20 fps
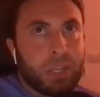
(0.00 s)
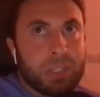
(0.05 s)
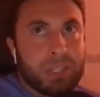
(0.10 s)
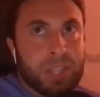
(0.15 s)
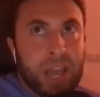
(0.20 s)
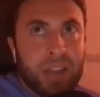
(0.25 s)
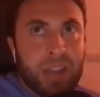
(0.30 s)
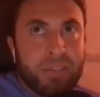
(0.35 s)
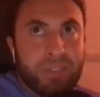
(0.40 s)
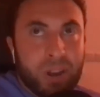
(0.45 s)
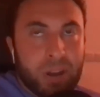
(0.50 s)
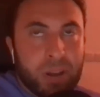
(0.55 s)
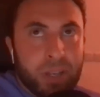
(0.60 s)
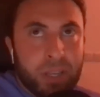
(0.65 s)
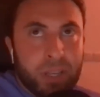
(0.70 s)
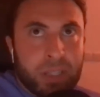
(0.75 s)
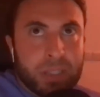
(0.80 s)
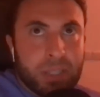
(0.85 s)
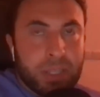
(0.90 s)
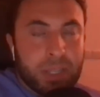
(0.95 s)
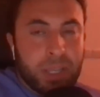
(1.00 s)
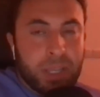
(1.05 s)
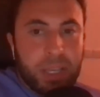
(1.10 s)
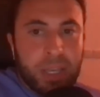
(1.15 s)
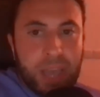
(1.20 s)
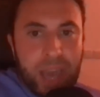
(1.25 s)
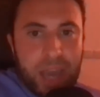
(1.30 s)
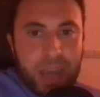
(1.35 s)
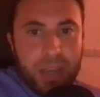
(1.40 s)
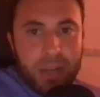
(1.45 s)
not very easy to
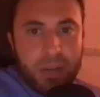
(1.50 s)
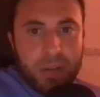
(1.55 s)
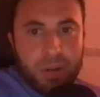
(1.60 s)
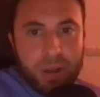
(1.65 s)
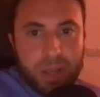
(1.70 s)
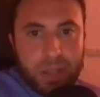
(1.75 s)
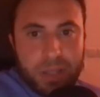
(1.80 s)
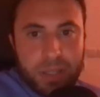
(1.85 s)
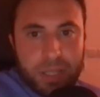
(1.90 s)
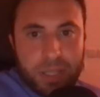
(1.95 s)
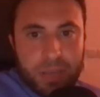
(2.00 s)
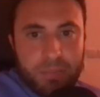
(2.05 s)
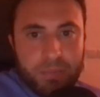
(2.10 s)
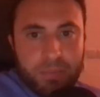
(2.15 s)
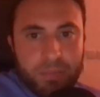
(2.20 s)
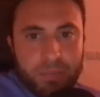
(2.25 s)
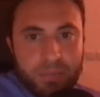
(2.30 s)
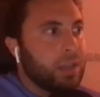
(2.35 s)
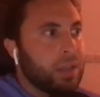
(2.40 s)
get a great team.